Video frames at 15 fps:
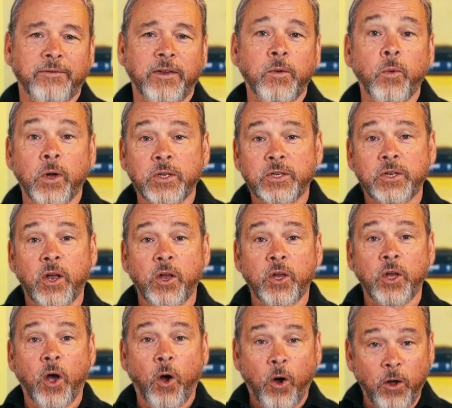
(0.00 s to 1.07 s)
He wants
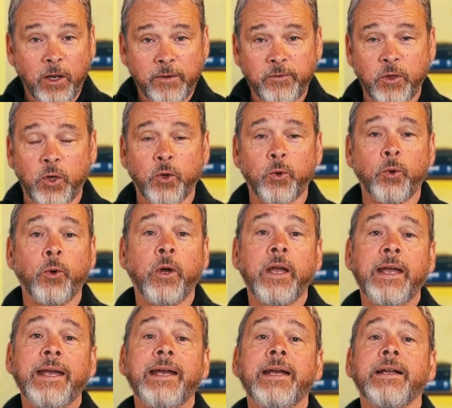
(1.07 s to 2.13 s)
all of you
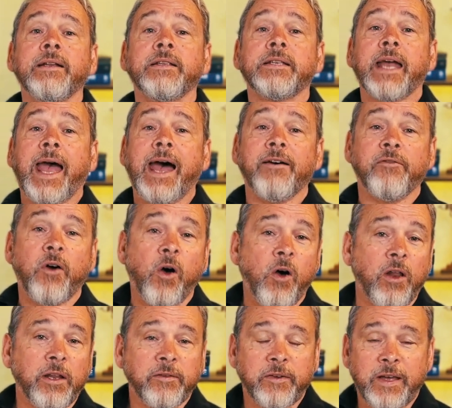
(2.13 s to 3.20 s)
to have
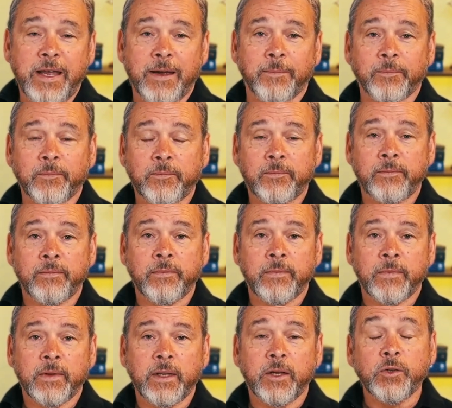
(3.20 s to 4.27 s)
all of Him.
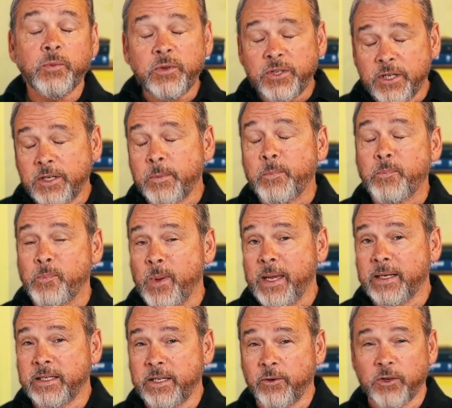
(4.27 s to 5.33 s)
This was such a
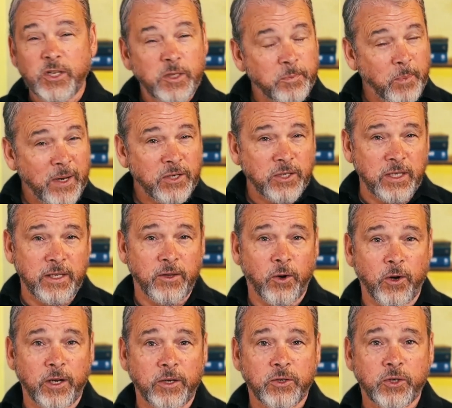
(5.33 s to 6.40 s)
big deal, especially in the
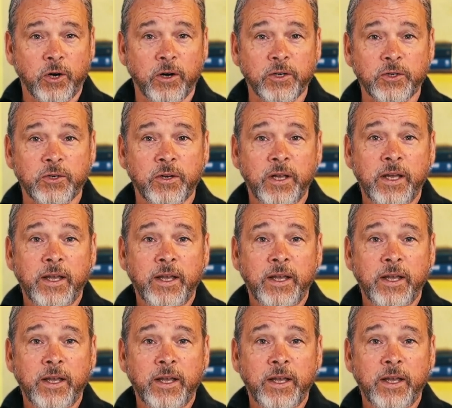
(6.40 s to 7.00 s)
early church.